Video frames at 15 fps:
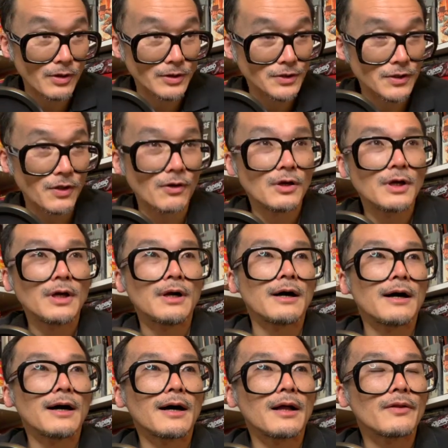So
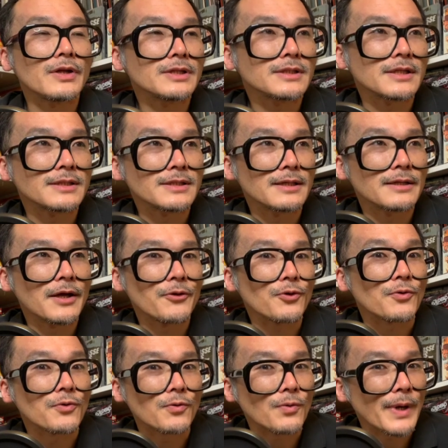this is another
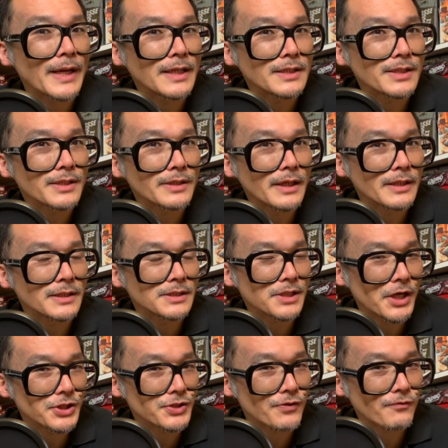great
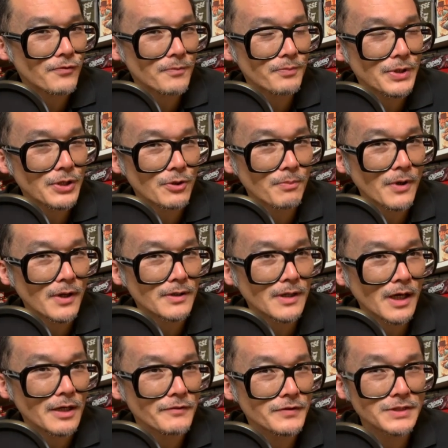discussion from Peter
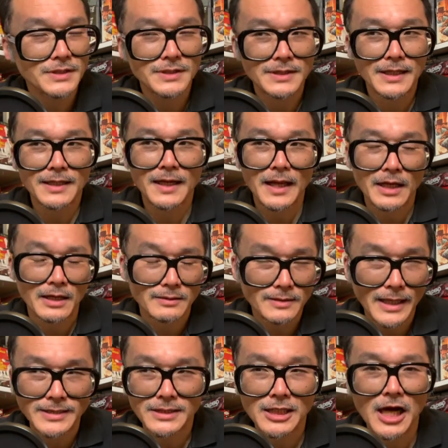Bogdanovich, which is again a
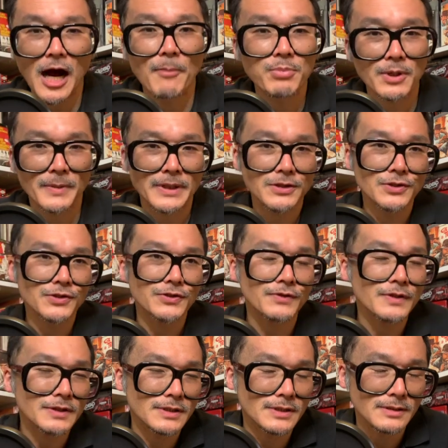nice complement to
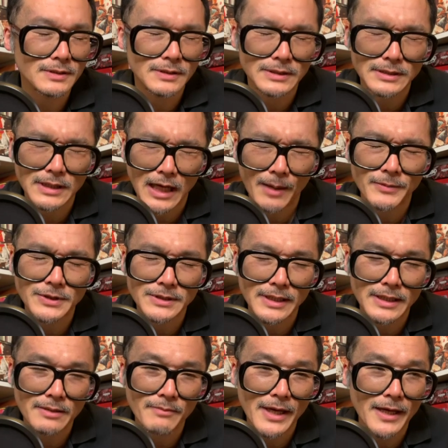the comments that
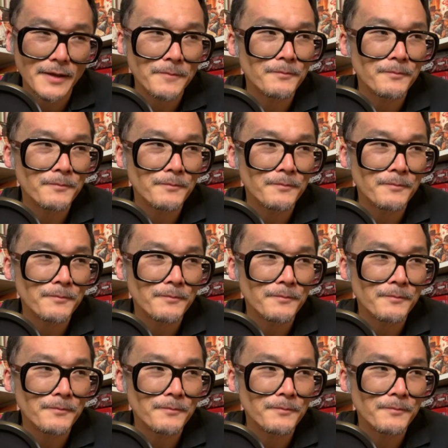he made